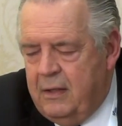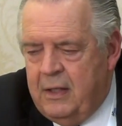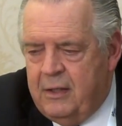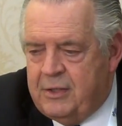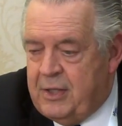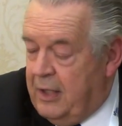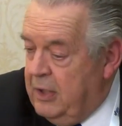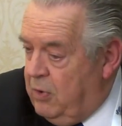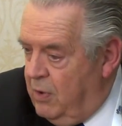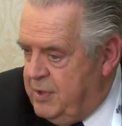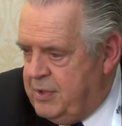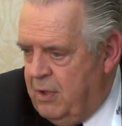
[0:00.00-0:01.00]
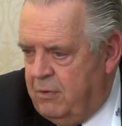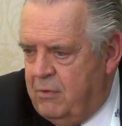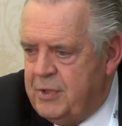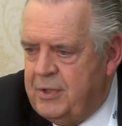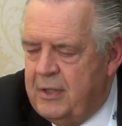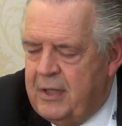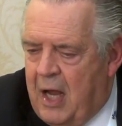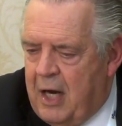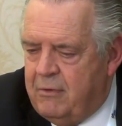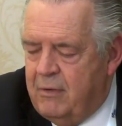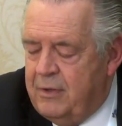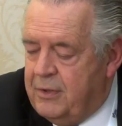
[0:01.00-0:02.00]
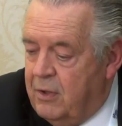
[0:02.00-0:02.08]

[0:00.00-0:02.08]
Then the second course is on Christian doctrine.